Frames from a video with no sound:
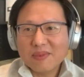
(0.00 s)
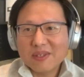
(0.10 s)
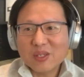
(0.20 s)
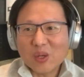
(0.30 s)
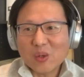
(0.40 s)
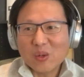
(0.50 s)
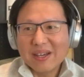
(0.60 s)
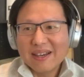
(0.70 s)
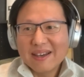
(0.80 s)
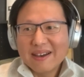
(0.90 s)
So,
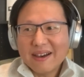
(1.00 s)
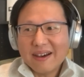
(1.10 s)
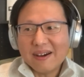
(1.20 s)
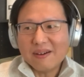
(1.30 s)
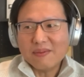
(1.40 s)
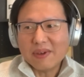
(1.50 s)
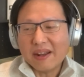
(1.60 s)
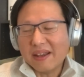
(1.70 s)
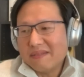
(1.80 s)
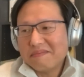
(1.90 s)
and
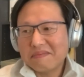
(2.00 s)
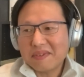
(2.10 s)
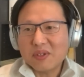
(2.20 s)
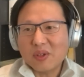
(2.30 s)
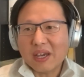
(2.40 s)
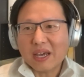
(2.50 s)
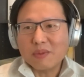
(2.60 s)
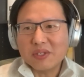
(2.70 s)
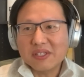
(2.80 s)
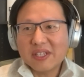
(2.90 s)
then, I come
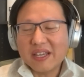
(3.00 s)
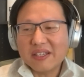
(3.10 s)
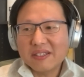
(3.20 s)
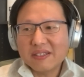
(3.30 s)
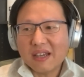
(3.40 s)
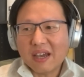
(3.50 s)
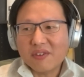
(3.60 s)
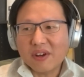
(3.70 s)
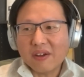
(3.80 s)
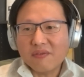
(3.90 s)
to States
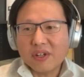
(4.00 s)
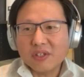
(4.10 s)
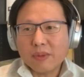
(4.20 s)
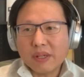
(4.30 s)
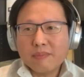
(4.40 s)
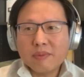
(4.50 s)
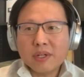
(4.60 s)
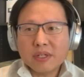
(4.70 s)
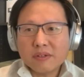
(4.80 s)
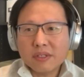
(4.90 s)
after I finished my
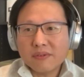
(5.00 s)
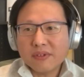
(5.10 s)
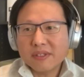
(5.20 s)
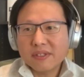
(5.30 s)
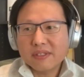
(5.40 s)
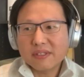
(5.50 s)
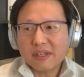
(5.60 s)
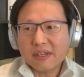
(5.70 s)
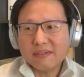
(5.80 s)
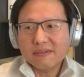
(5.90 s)
military service
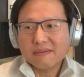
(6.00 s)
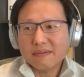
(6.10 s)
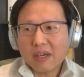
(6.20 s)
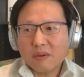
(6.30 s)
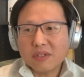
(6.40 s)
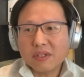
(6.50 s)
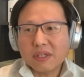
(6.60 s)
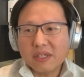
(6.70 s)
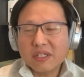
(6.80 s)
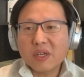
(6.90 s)
and I was in
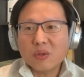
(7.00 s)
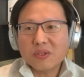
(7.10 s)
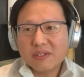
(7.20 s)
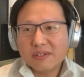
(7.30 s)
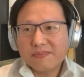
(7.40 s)
the East Coast